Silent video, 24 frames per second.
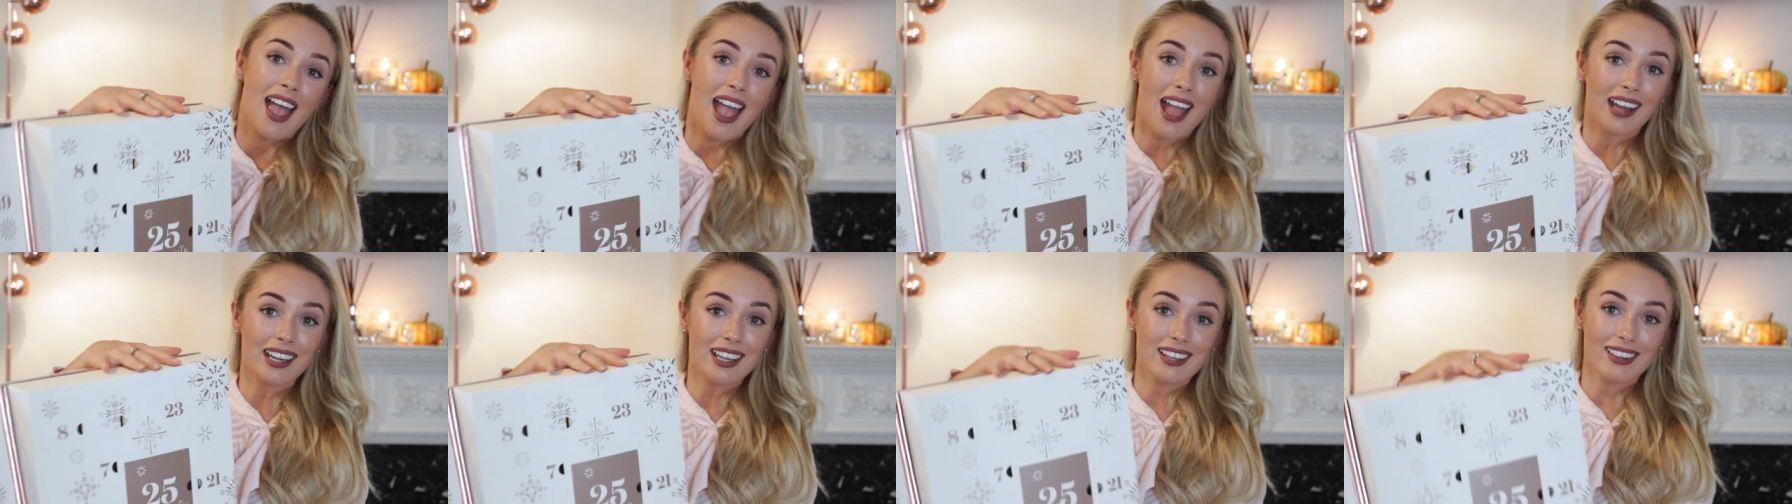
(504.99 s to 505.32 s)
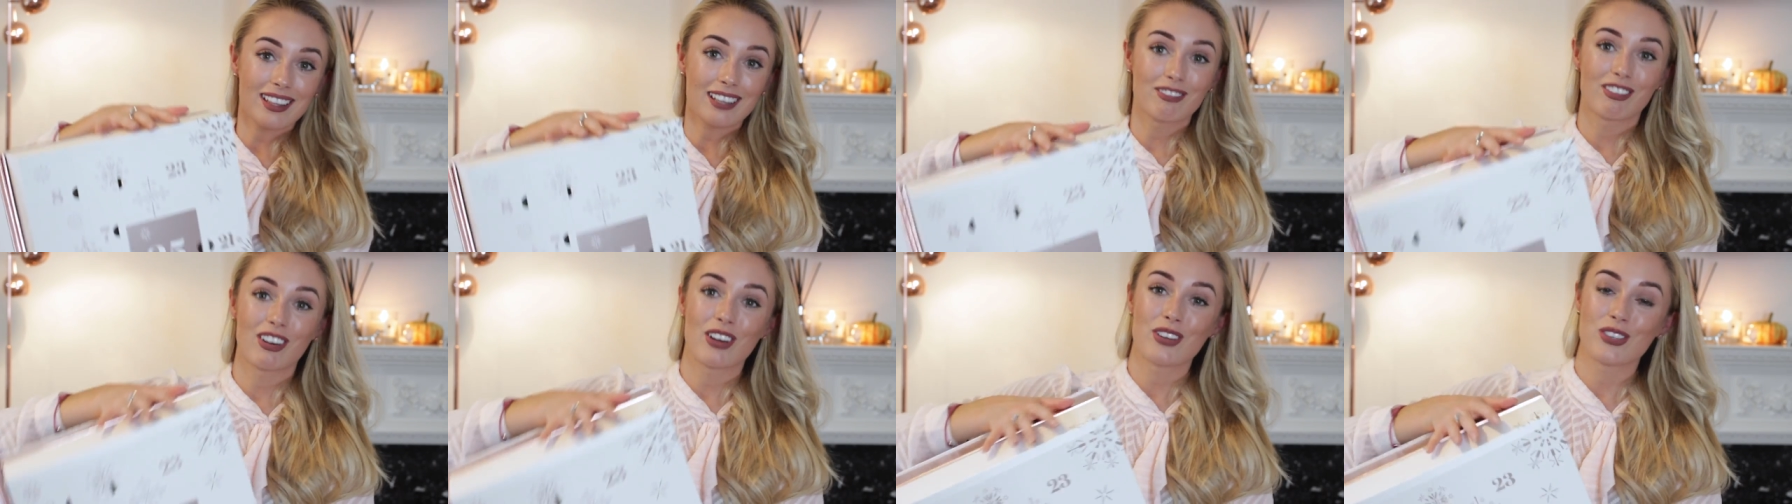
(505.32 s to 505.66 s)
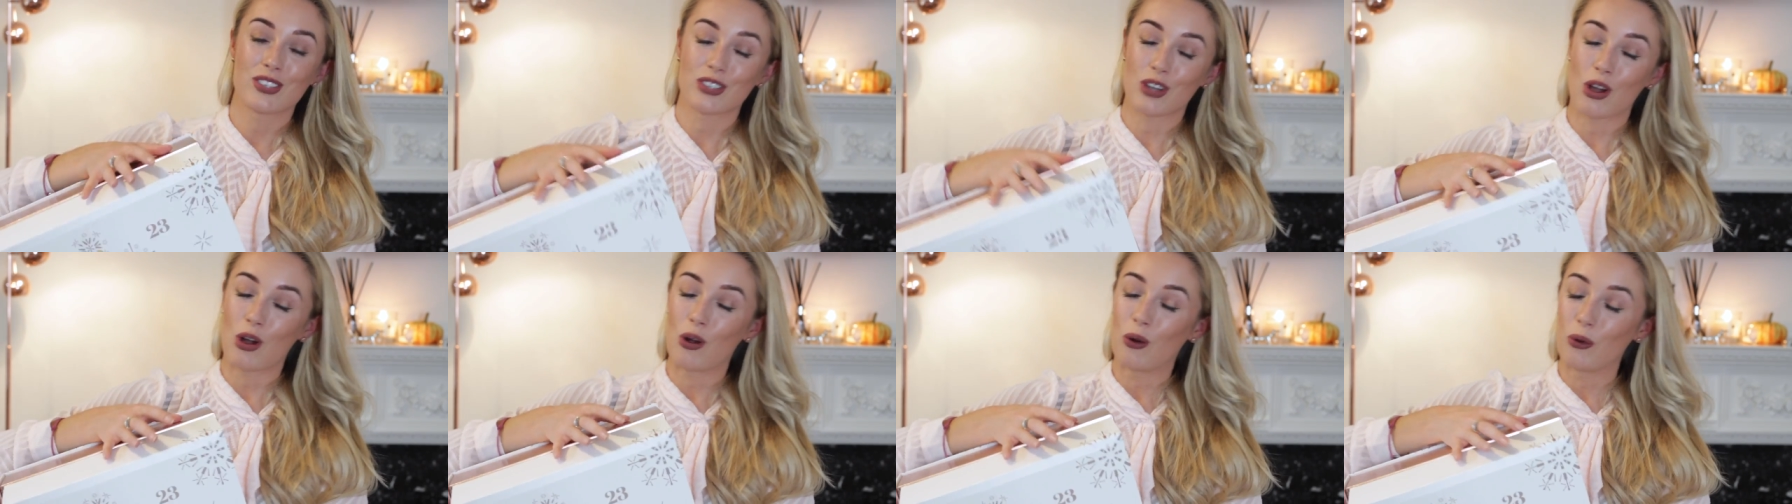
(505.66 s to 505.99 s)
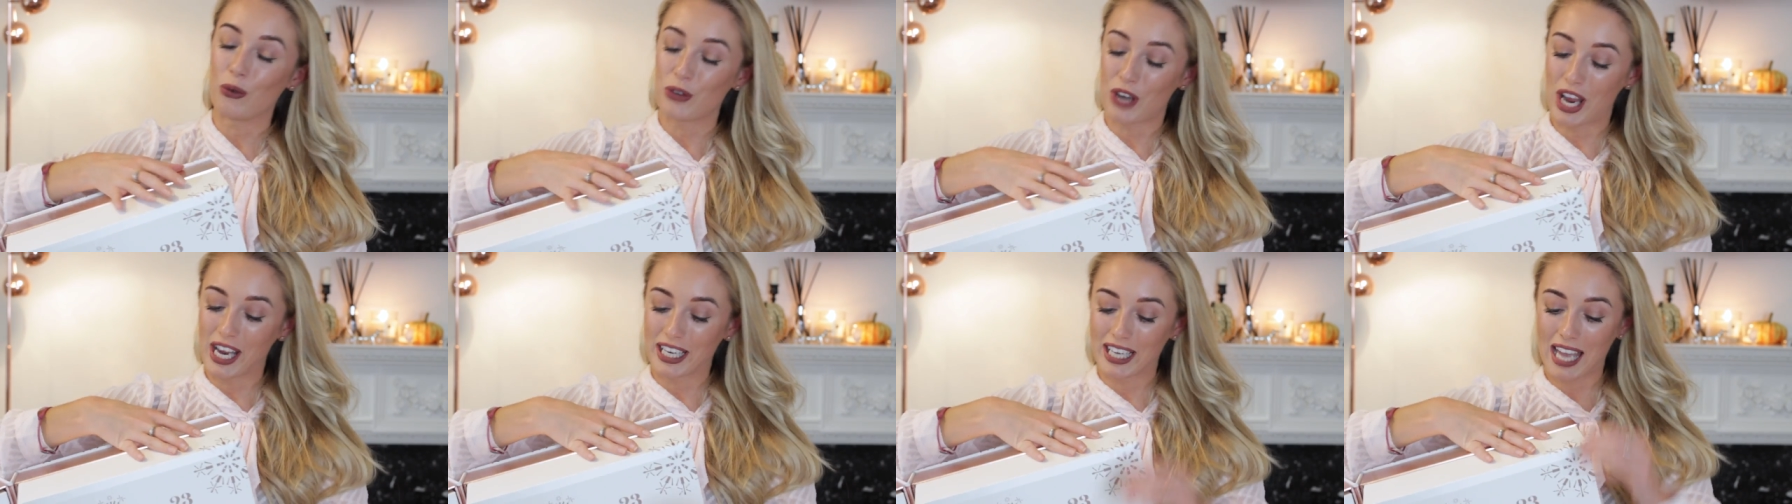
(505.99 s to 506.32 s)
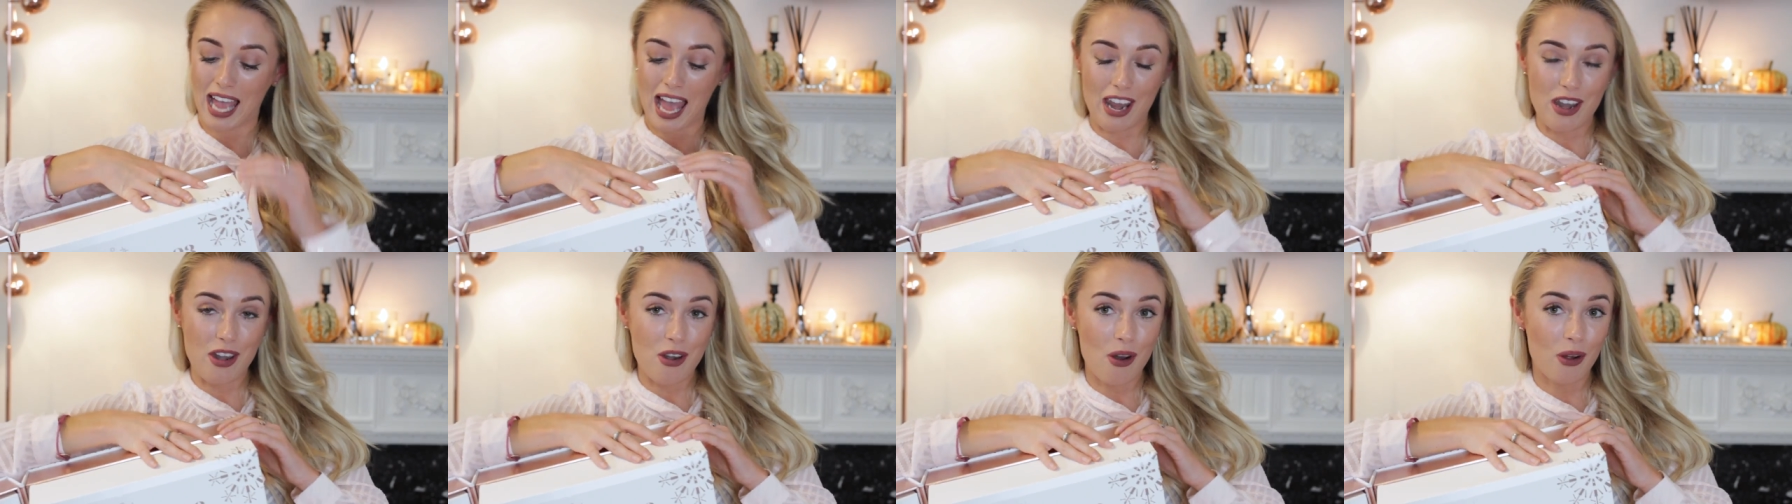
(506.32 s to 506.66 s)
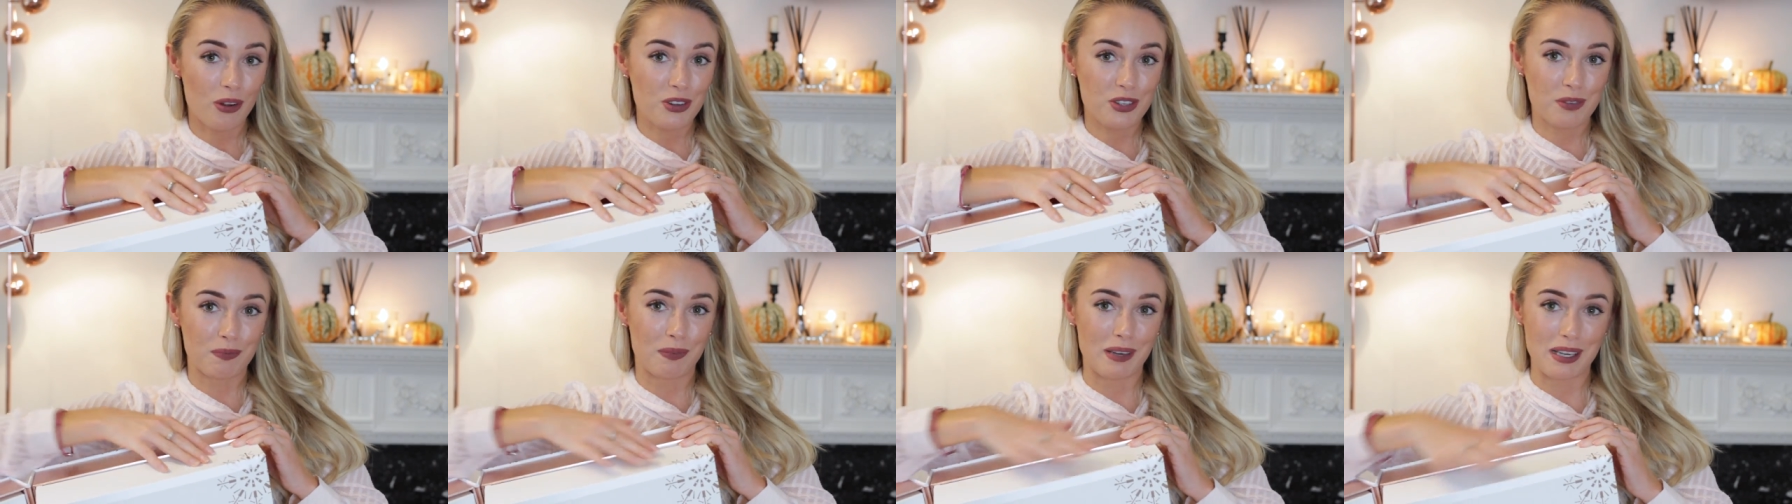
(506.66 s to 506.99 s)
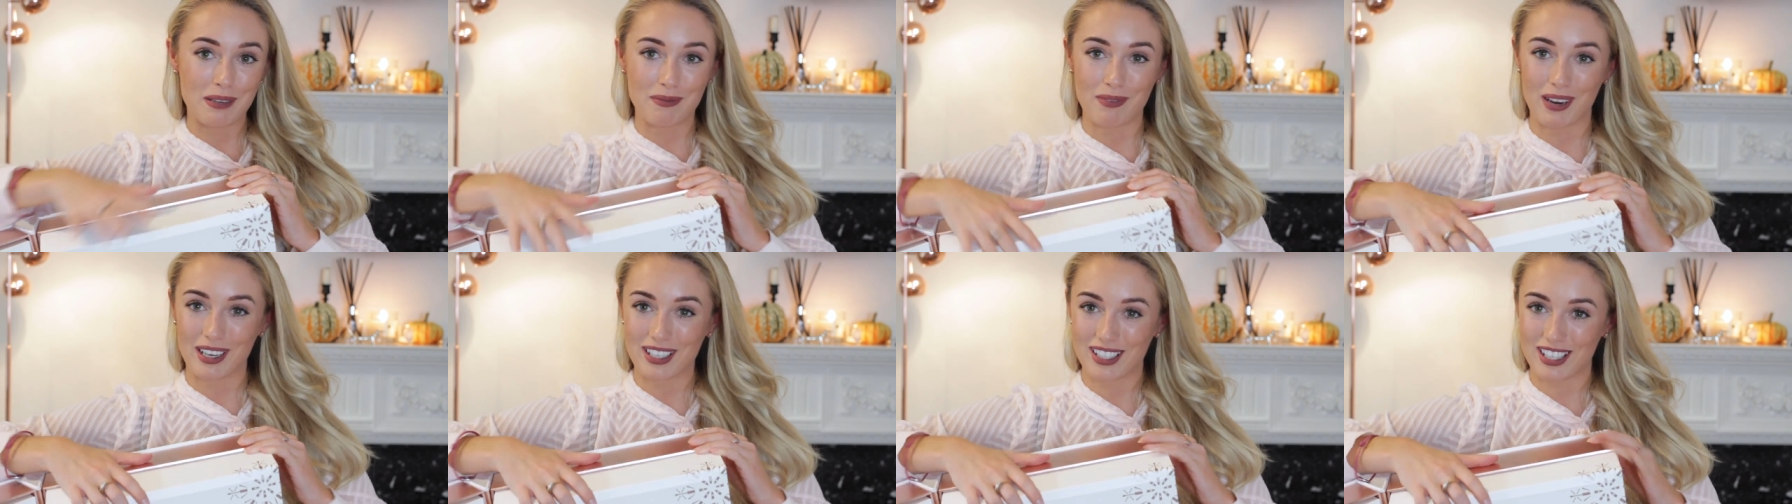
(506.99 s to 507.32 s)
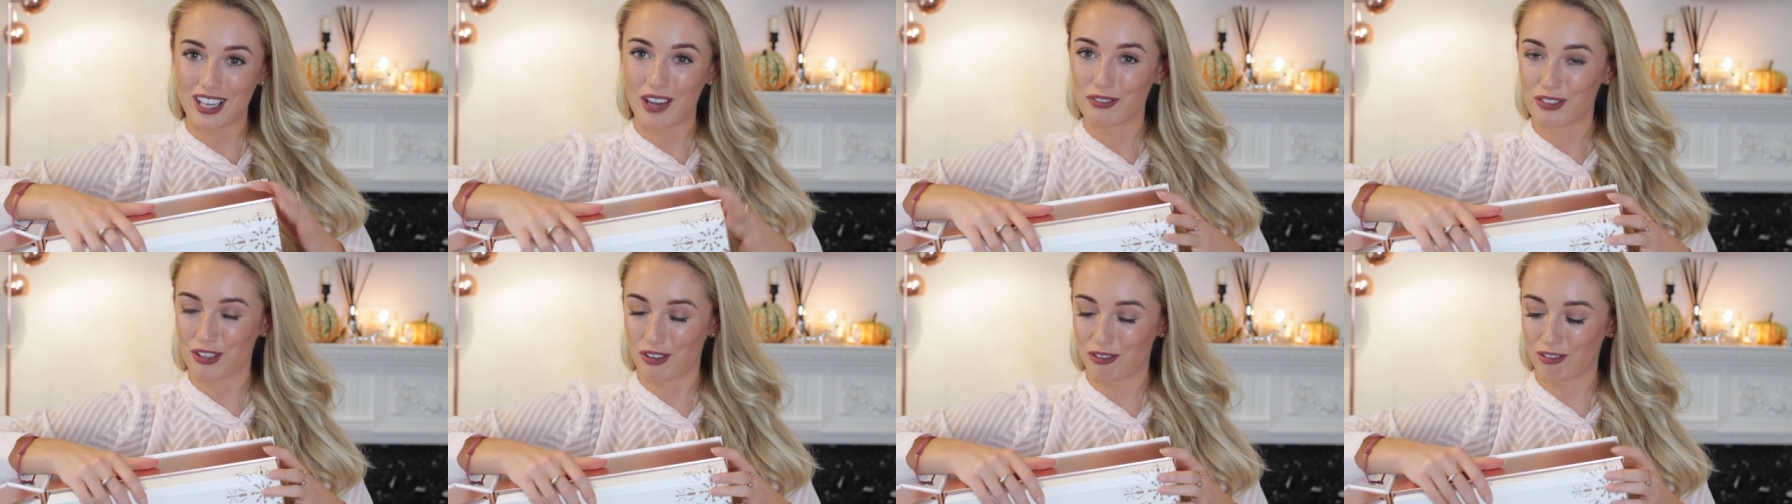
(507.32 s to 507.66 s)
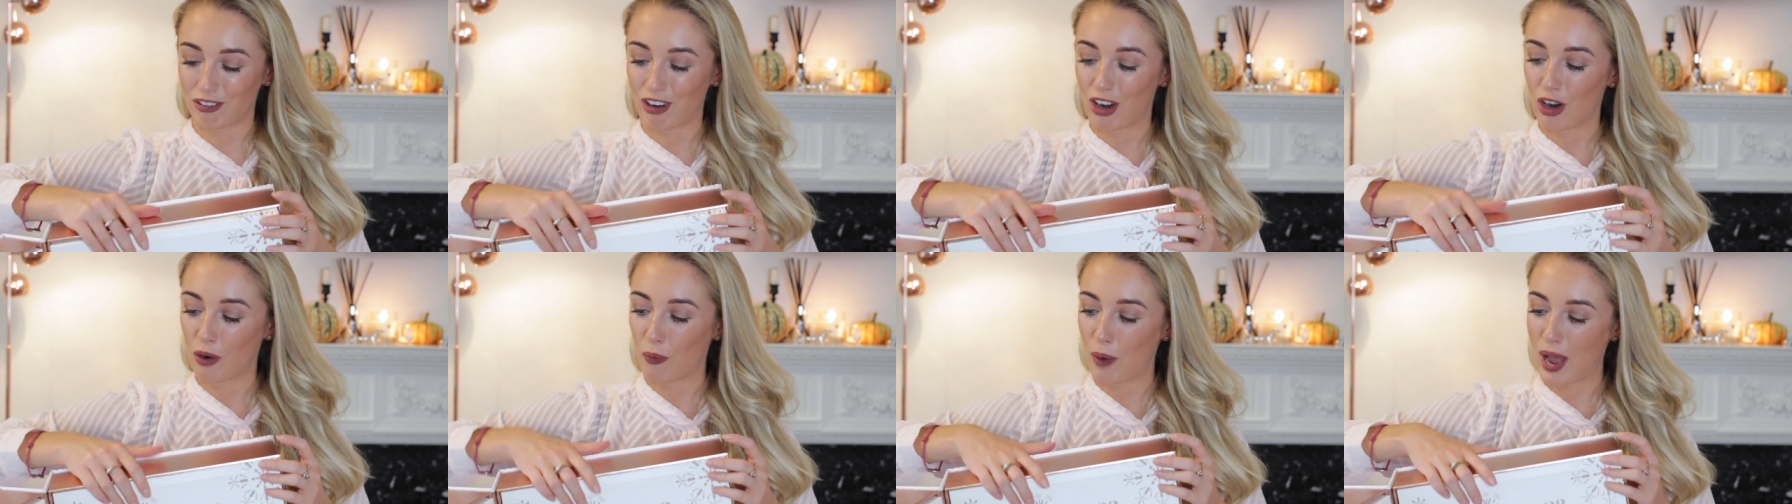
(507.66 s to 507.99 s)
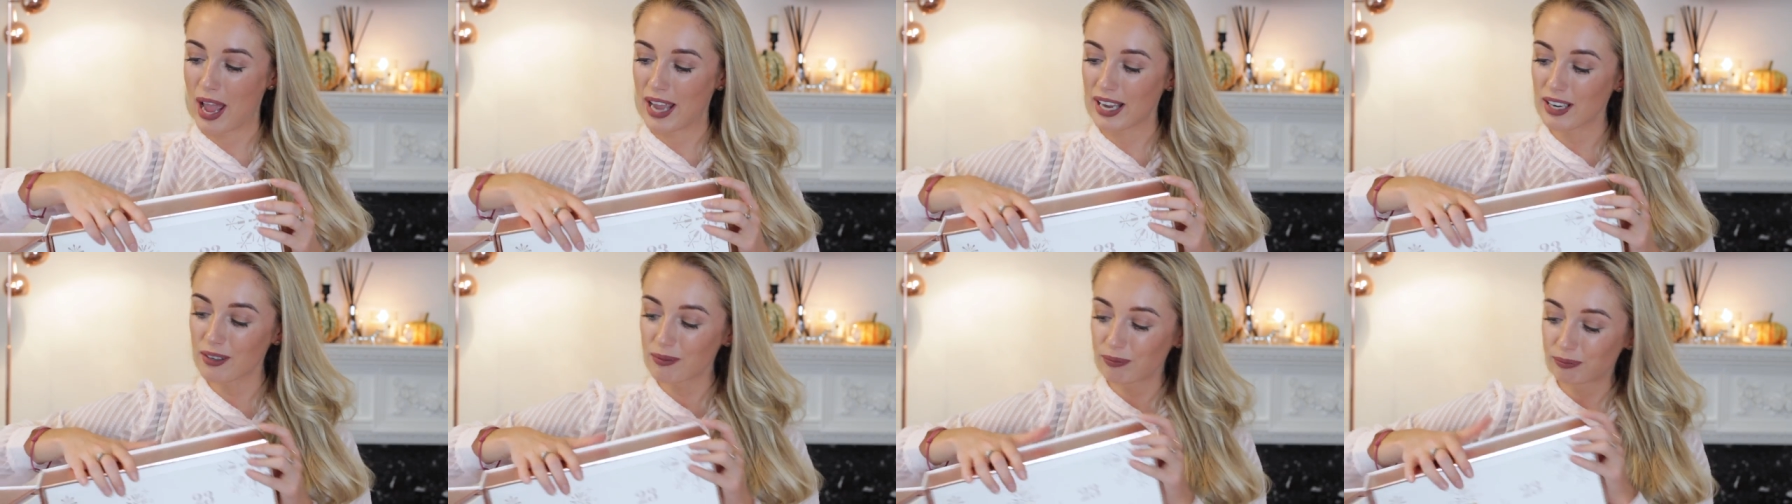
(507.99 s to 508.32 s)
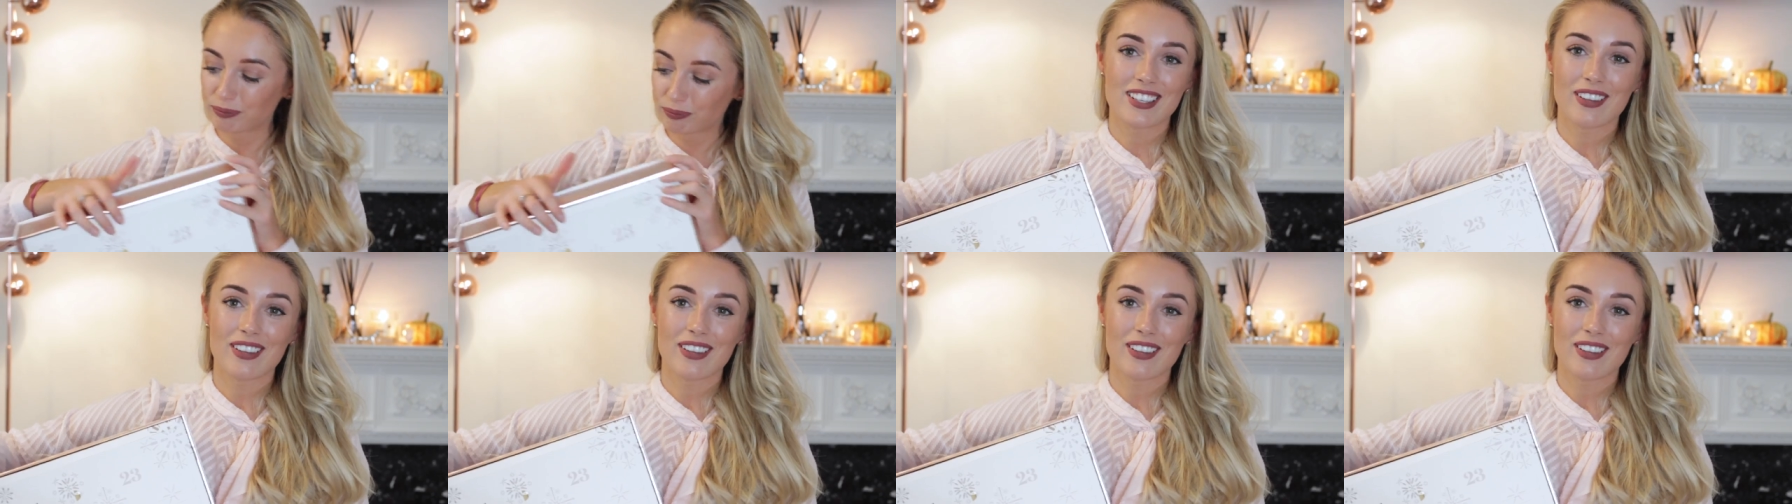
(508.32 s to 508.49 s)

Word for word: anything rose gold I cannot bring myself to throw away.